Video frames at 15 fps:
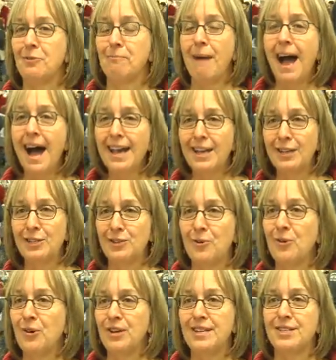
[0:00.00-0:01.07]
they're buying
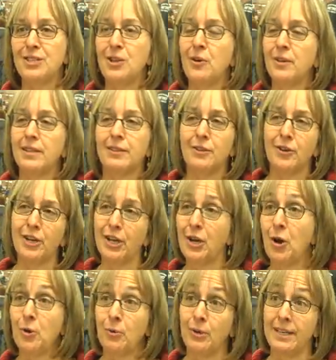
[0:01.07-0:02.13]
toys, knowing that they're going to
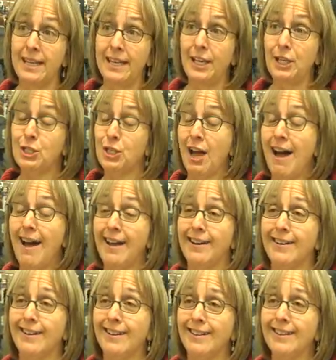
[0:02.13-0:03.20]
go to a needy
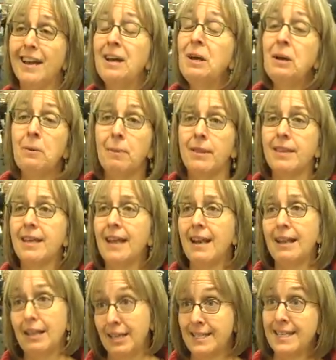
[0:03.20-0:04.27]
child, but then
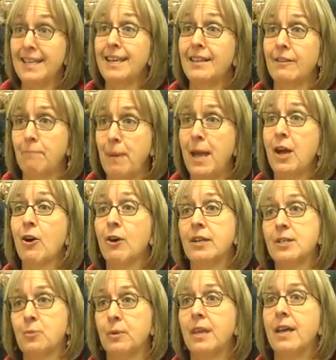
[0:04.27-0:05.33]
seeing the
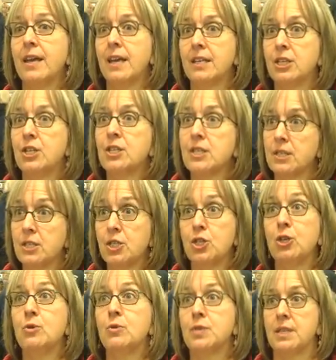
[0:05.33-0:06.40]
parents when they get to
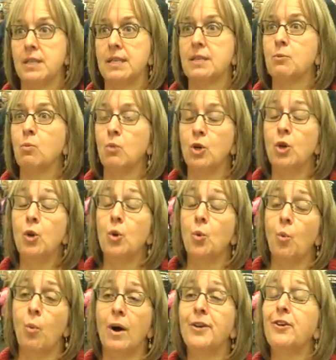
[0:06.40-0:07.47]
choose these new
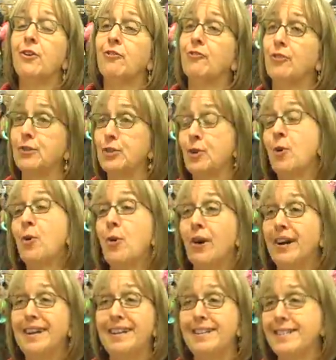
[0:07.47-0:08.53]
wonderful
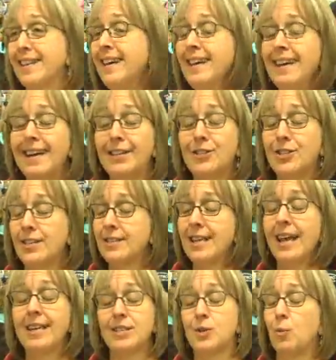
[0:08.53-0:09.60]
toys, it's just
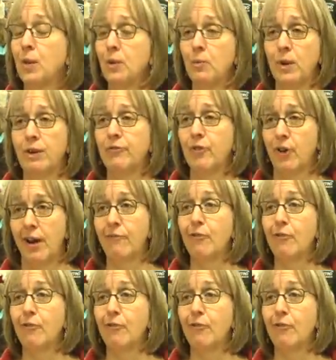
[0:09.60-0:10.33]
it's a win-win for